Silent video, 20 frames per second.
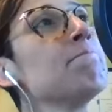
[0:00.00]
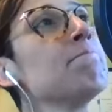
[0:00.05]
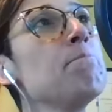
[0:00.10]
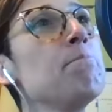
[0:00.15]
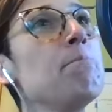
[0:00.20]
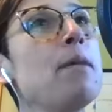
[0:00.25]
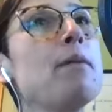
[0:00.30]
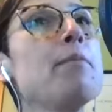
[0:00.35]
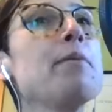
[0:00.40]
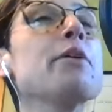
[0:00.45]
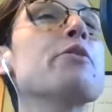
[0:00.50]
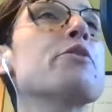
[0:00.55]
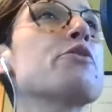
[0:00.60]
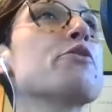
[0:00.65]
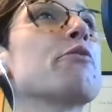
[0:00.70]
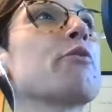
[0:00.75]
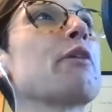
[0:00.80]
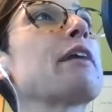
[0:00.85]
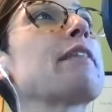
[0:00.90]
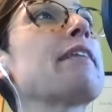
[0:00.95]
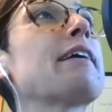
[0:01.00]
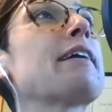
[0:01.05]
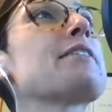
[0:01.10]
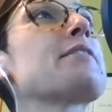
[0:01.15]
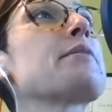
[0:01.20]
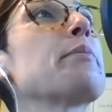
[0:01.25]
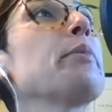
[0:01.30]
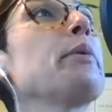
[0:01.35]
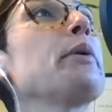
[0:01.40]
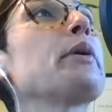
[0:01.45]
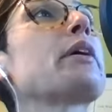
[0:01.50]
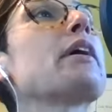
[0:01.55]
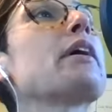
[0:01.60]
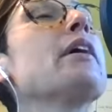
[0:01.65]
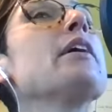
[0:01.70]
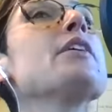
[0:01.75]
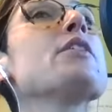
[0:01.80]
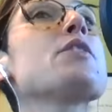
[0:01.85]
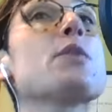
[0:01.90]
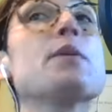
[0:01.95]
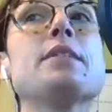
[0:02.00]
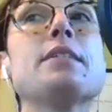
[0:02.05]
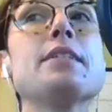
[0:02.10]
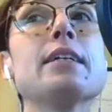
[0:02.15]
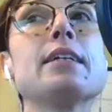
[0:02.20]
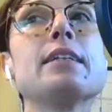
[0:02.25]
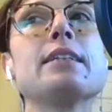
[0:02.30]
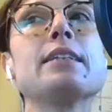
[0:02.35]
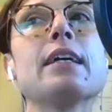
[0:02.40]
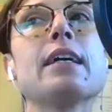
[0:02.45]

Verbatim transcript: maybe you should write that as a book so i did